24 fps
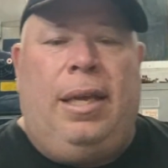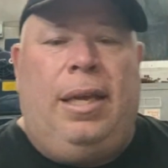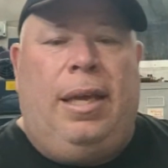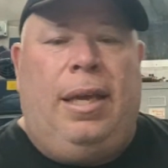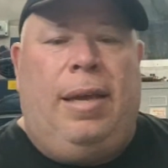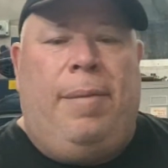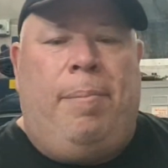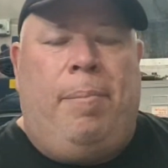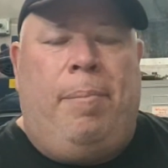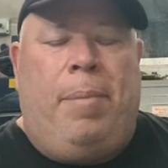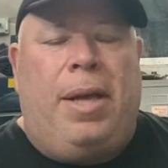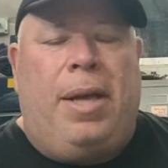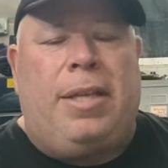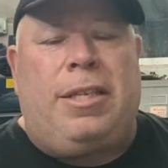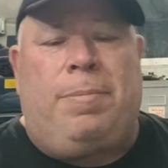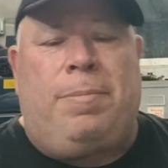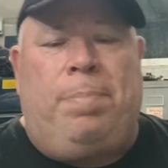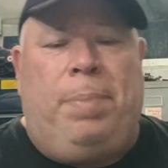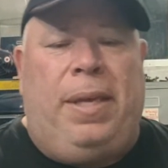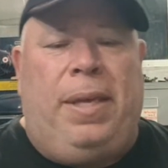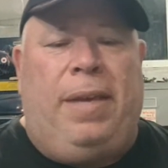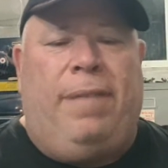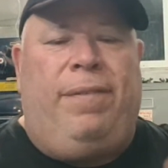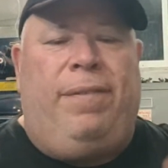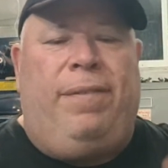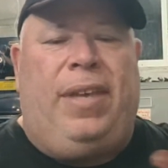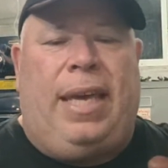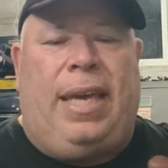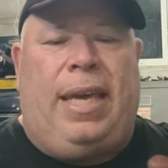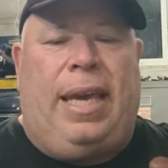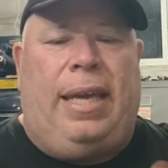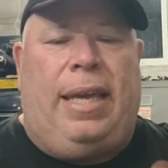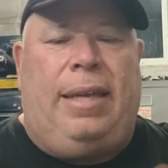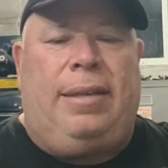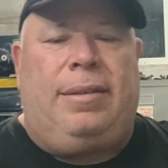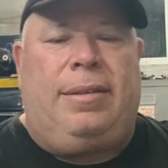It must be a
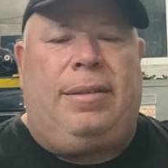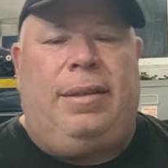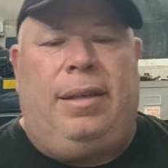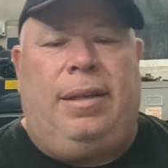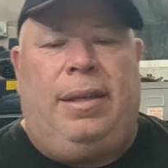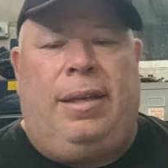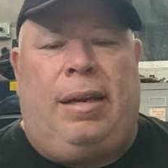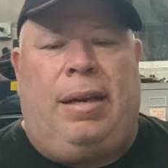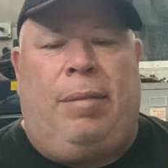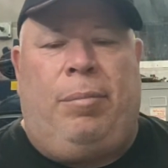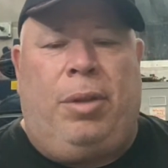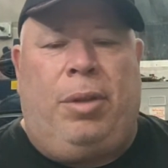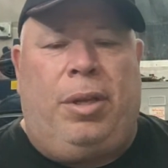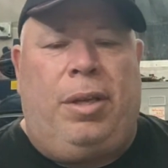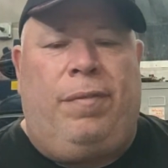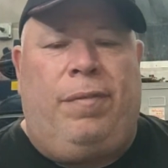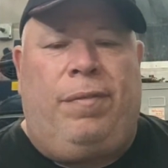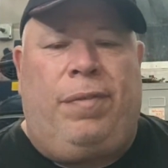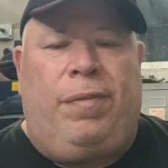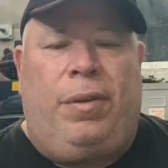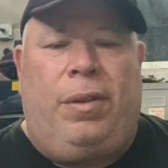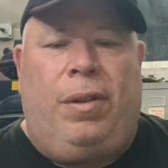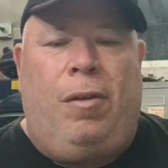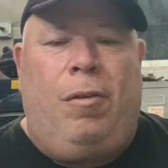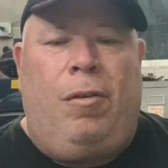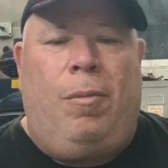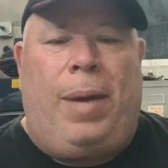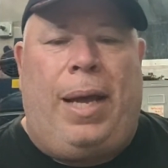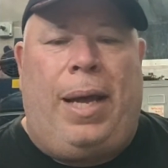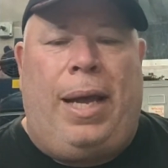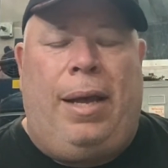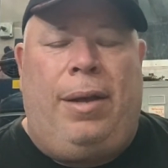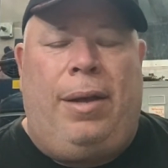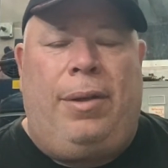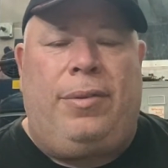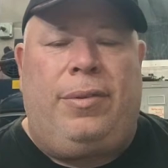V8, and I'm looking for low
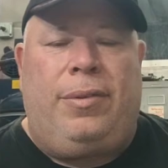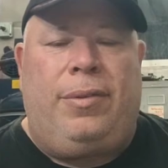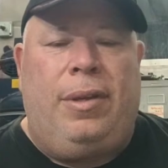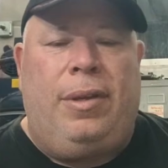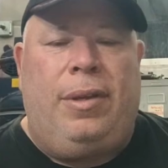miles,